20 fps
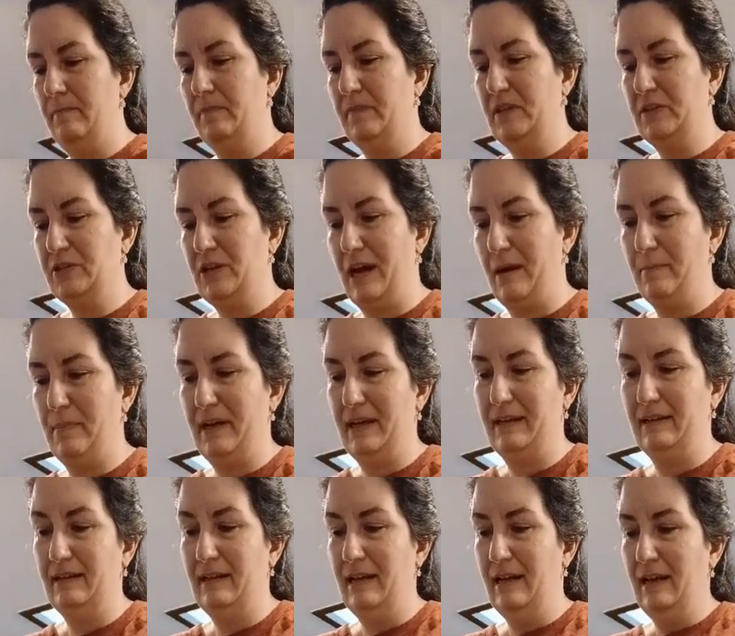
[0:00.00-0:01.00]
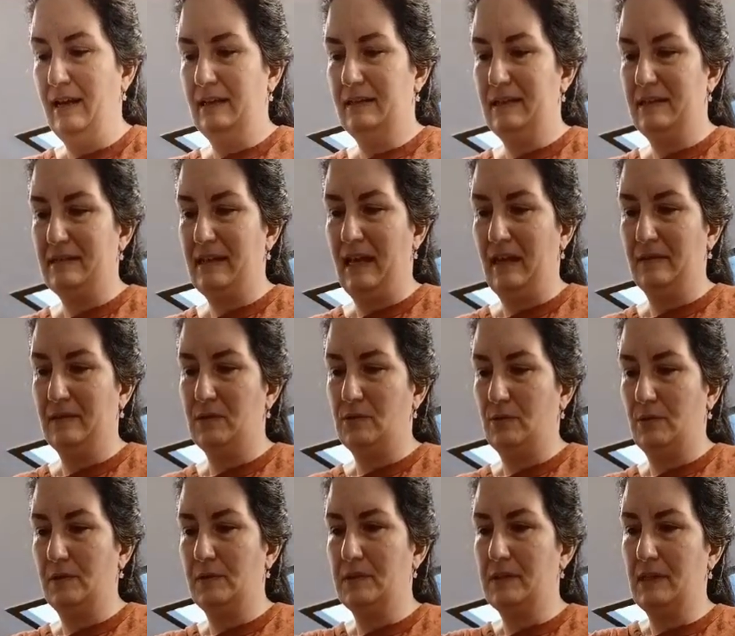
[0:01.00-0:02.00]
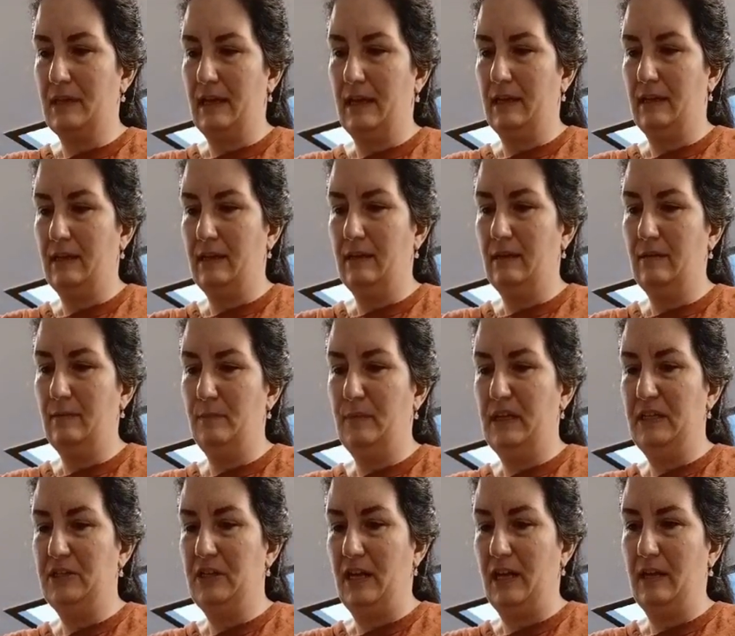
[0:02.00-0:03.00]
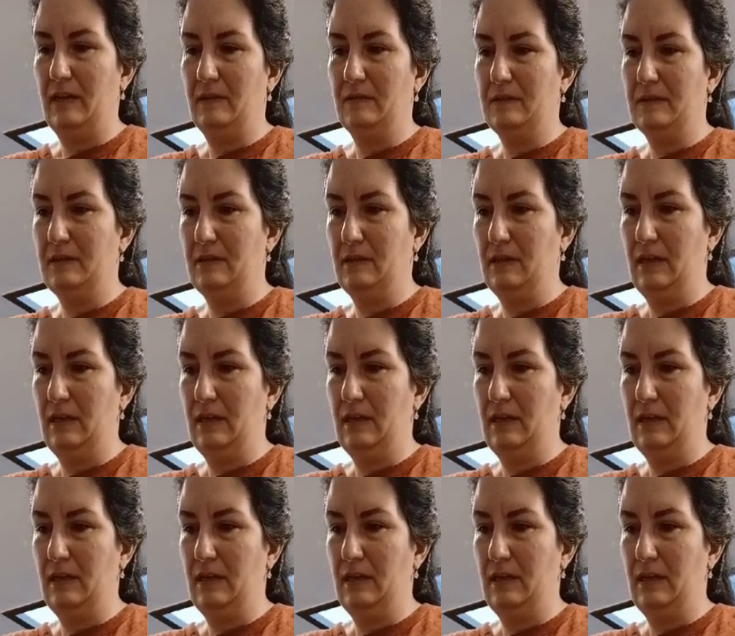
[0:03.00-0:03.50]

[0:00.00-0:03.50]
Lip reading: shop at discount stores like BJ's.